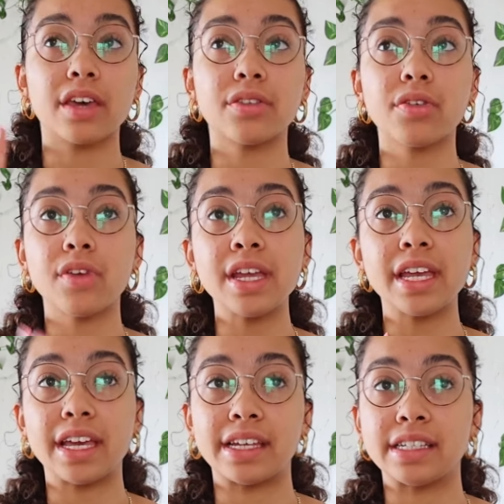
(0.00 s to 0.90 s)
The thing
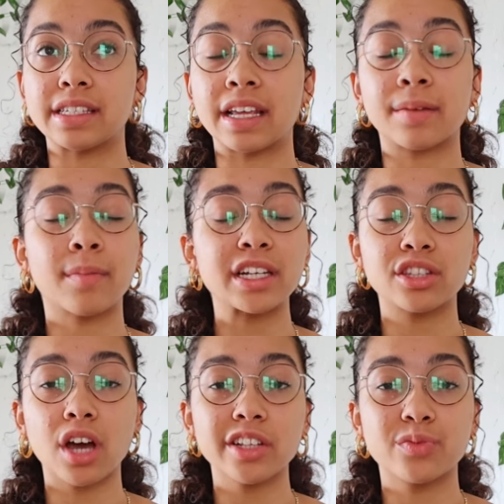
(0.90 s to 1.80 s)
is, and my
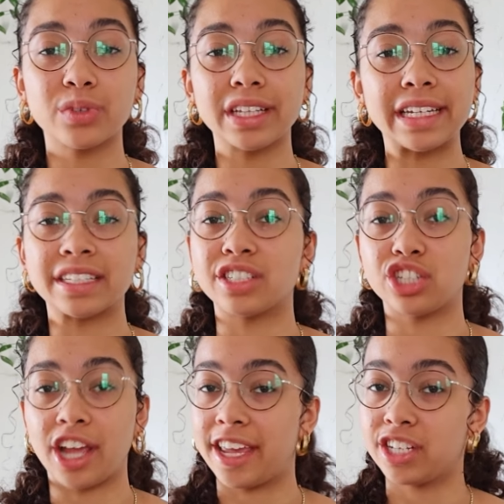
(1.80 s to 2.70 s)
thoughts really didn't
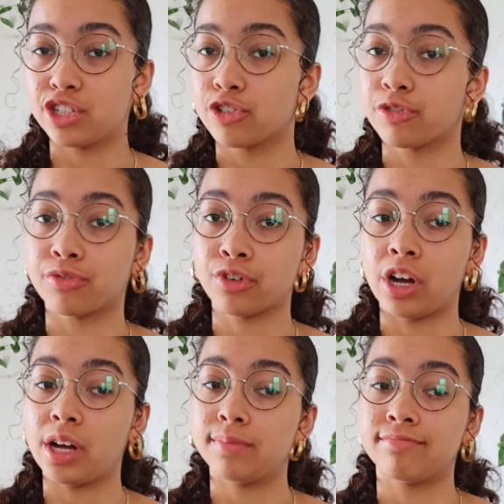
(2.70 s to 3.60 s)
change
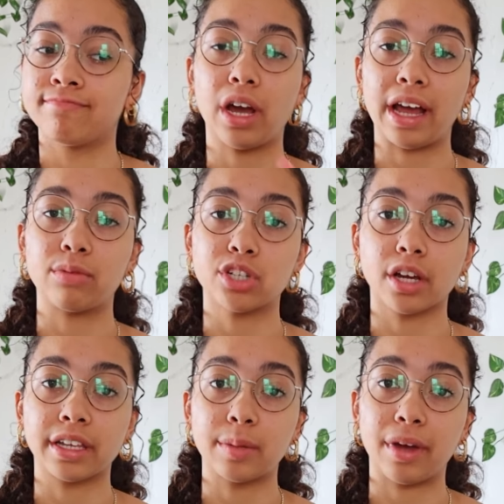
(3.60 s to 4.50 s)
from what I was
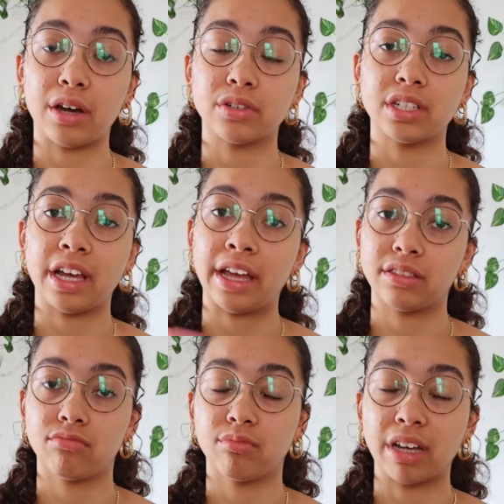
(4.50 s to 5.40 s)
talking about at
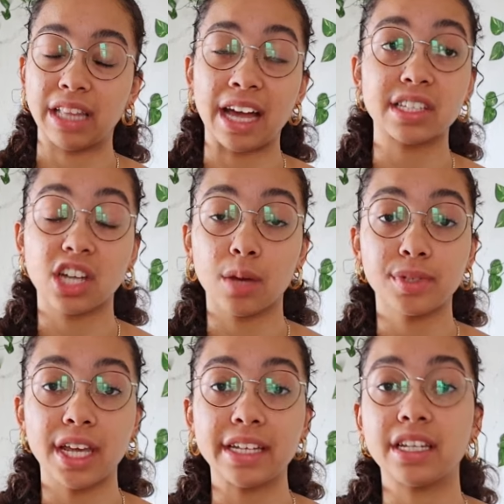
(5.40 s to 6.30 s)
my last
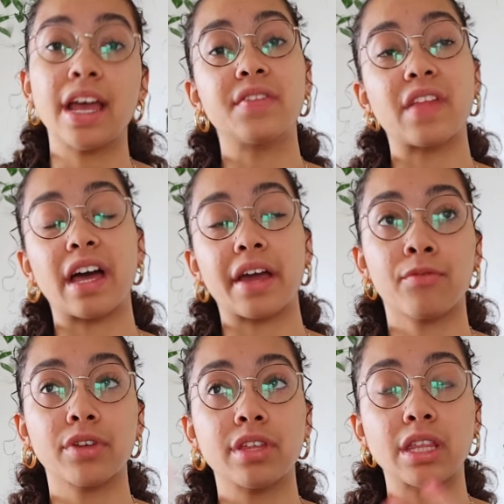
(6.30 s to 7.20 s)
update, in that
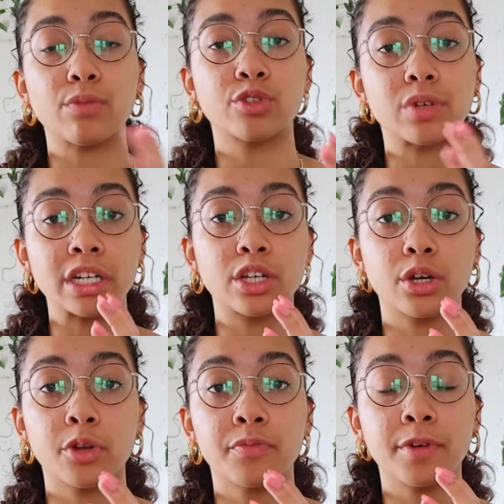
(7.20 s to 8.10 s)
everything that was written
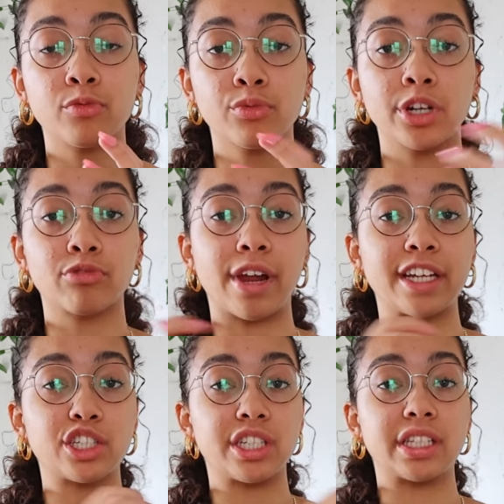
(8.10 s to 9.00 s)
could have been
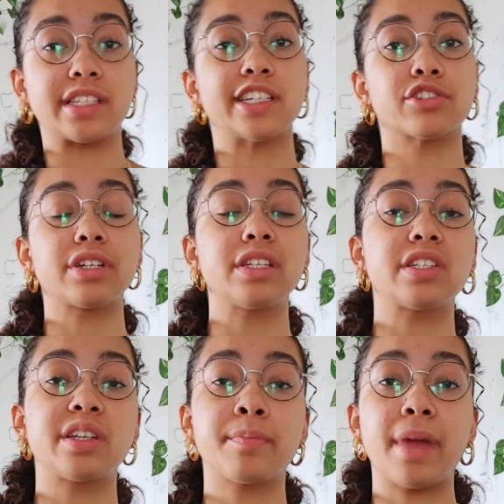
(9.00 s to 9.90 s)
rearranged in the
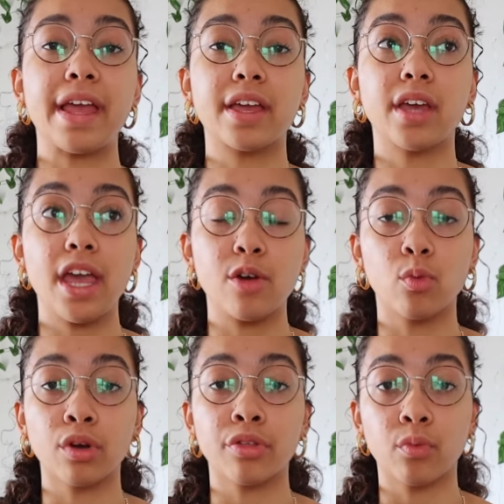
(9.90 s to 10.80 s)
series to make it
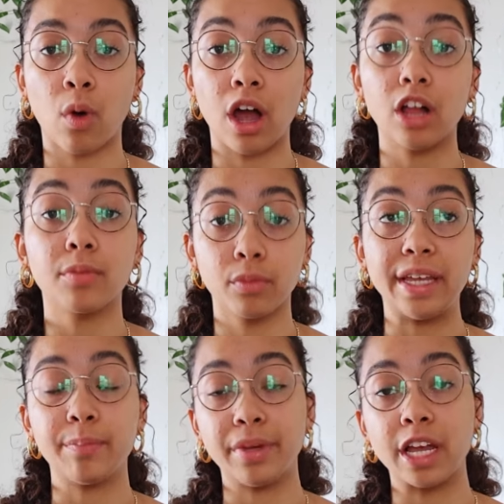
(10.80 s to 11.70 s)
worthwhile,
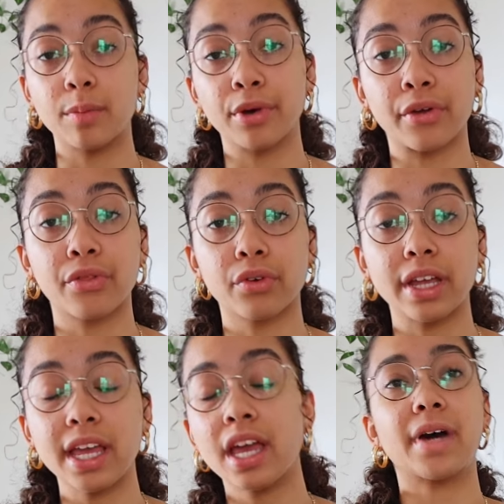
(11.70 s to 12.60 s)
it being book
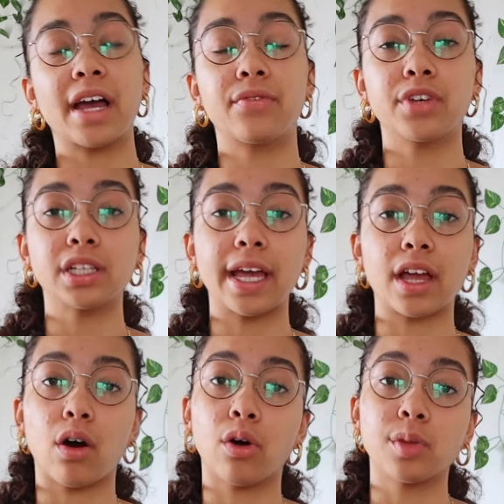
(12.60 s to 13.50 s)
3. But I feel like
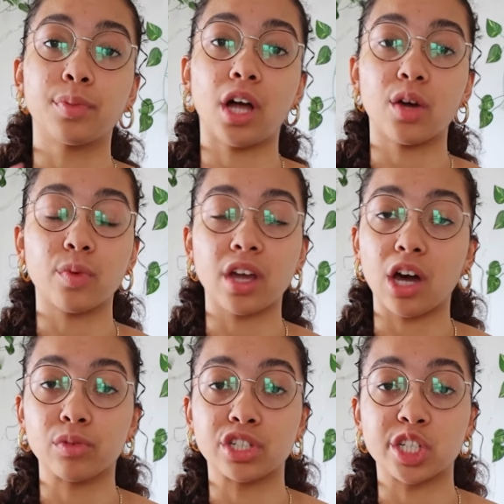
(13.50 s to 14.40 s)
all the plot we
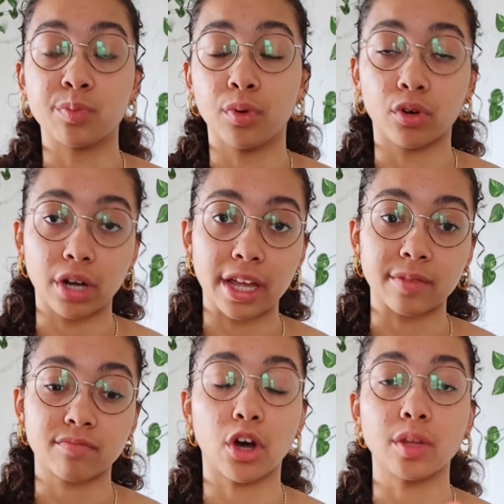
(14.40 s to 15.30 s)
got was just
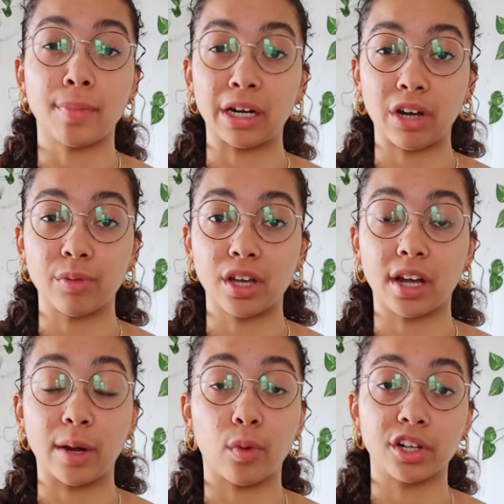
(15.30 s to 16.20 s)
boring. All the background we
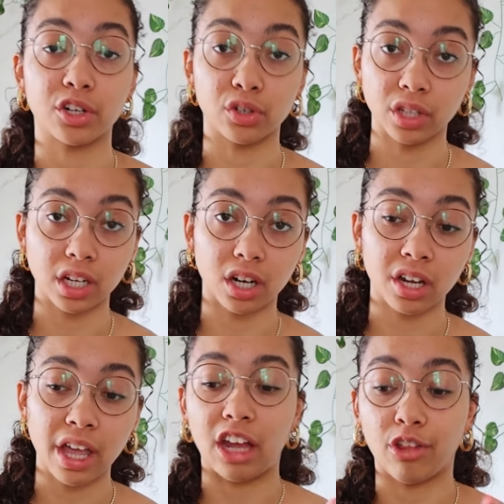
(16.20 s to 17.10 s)
got I wanted
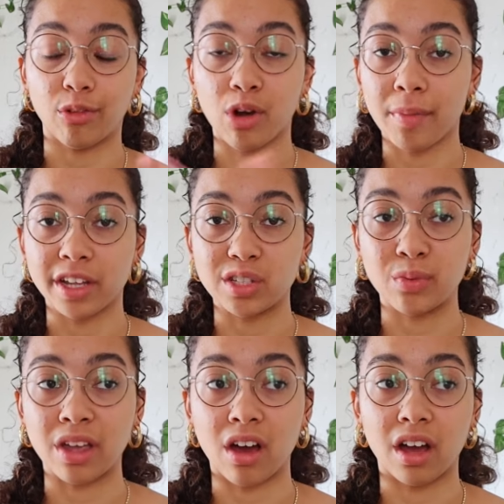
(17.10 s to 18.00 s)
earlier, and all the romance
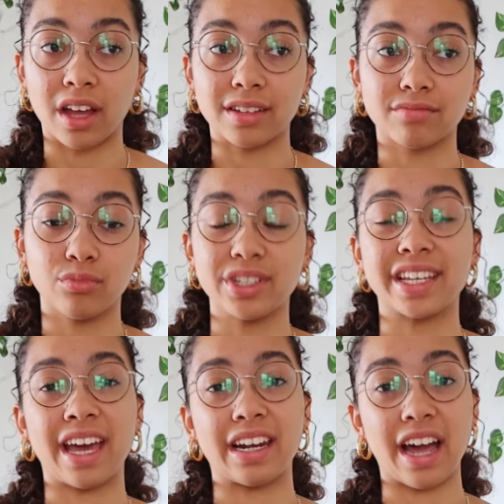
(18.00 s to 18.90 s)
we got was,
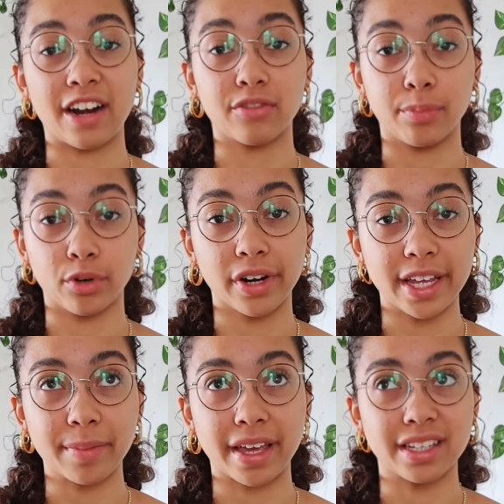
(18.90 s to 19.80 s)
again, kind of
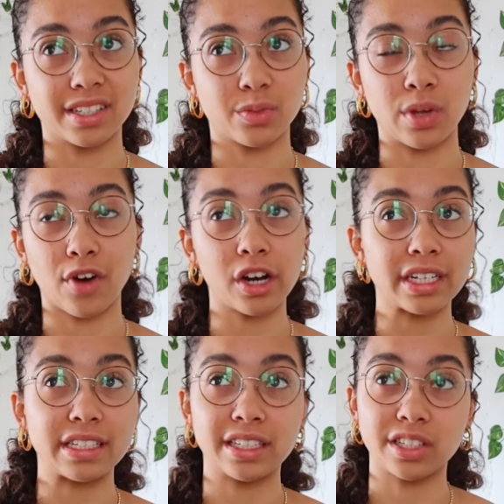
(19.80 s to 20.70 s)
boring because we've already
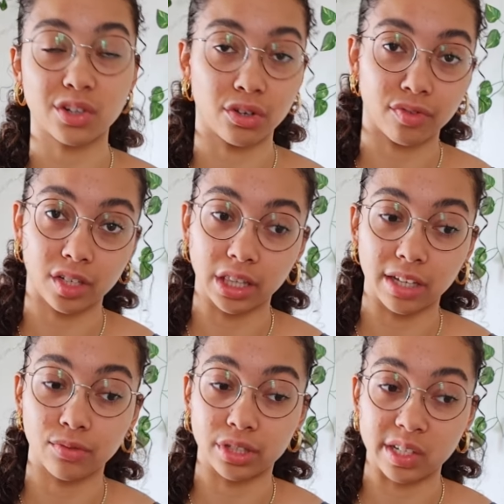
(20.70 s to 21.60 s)
seen this girl fall in
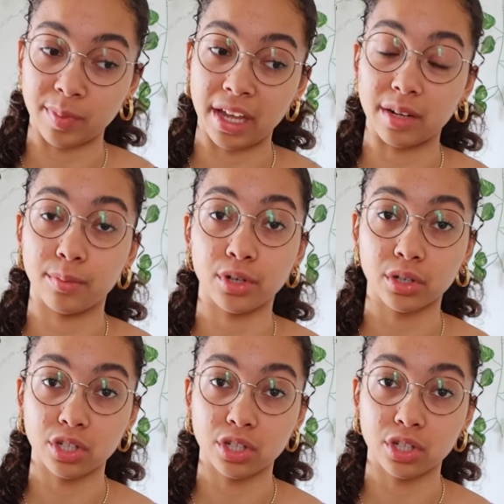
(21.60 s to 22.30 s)
love with this man in book